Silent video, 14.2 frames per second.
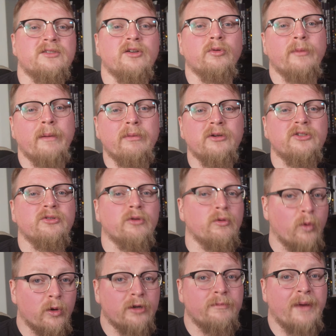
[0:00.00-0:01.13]
So remember to
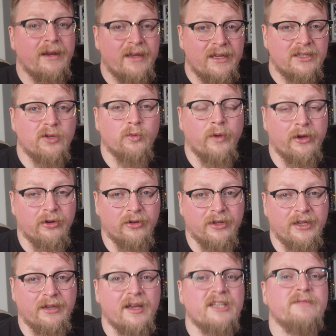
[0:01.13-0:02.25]
reward Bennies
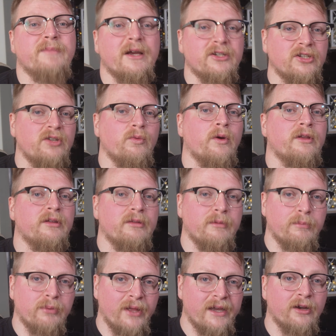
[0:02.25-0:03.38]
regularly, especially when
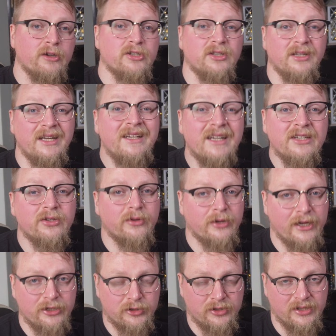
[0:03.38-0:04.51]
players lean into their
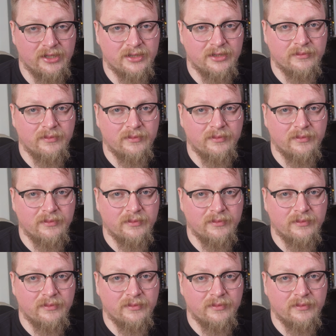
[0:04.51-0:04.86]
hindrances.